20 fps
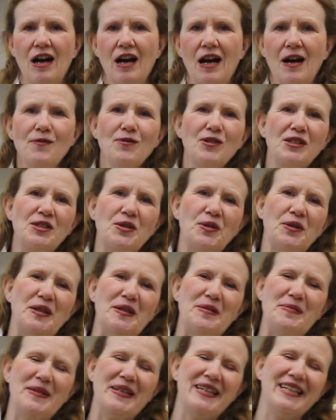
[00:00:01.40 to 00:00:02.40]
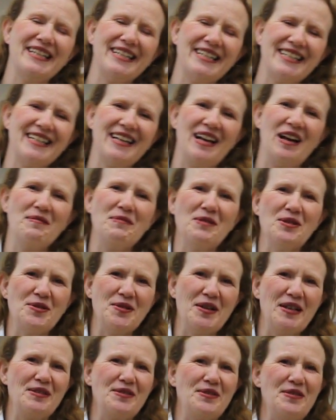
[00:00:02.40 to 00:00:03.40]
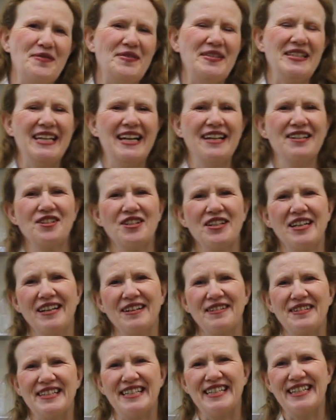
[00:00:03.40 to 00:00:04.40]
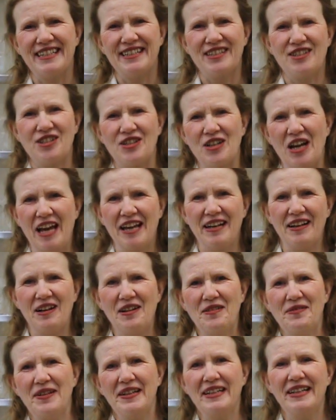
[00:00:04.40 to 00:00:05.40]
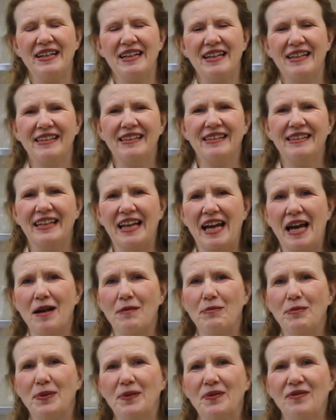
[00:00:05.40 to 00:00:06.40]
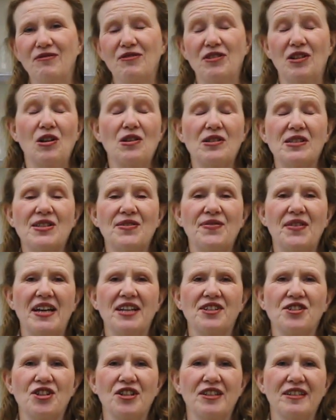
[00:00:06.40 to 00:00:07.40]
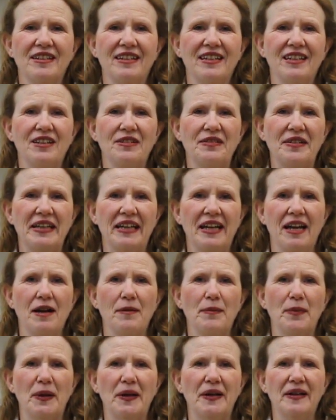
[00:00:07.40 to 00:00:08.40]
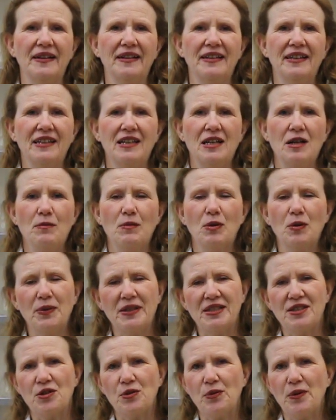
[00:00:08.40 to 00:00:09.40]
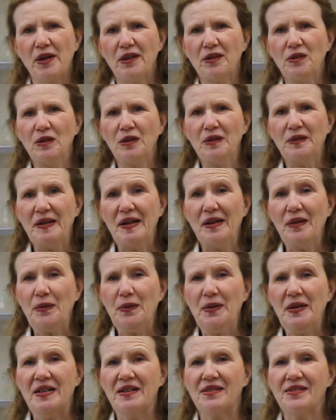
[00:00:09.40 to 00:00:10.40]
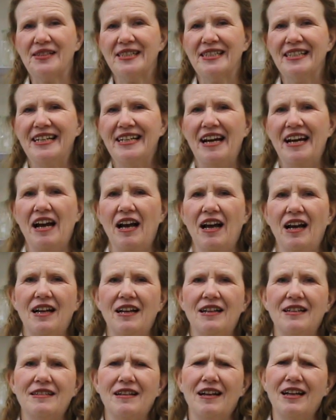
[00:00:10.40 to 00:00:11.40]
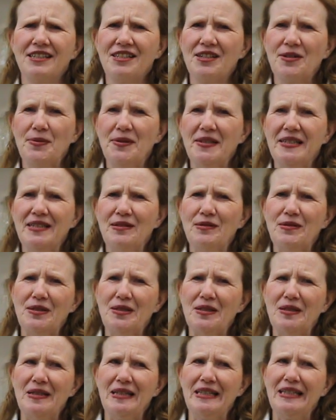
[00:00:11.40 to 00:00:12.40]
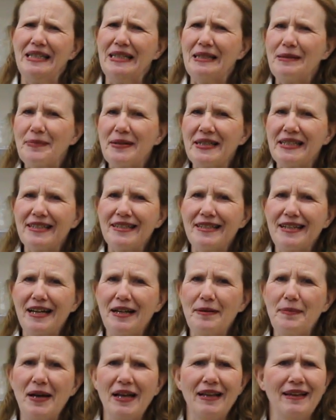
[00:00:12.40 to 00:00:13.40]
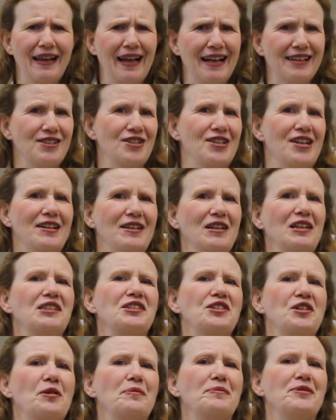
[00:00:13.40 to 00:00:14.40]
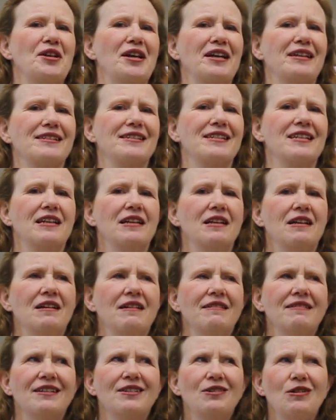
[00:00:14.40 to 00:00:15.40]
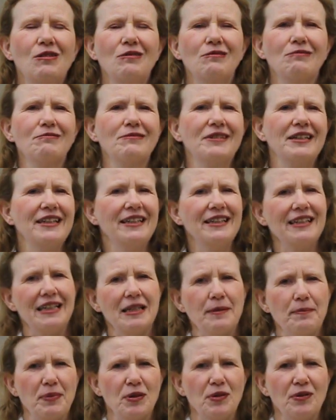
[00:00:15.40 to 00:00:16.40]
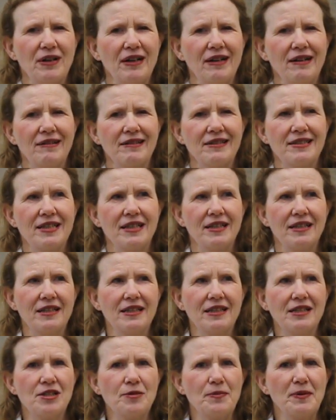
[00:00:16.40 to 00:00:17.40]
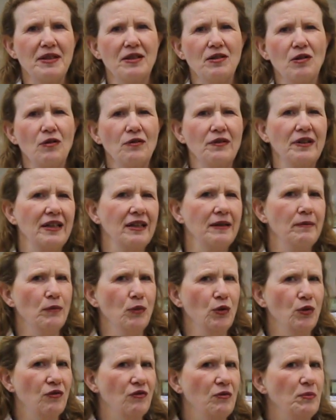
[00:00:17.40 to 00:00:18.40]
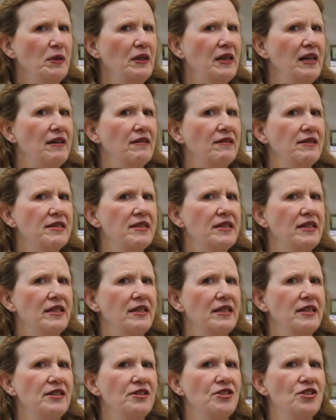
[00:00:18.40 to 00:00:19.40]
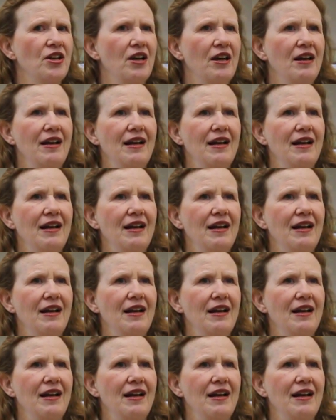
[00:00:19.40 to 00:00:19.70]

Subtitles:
I'm Victoria Pearce. I'm the Director of Endangered Heritage and I run a lab for conservation here in Canberra. But we do work all around the world, and I just want to talk to you a little bit today about large technology objects. They're not really built heritage, but they're not really movable heritage.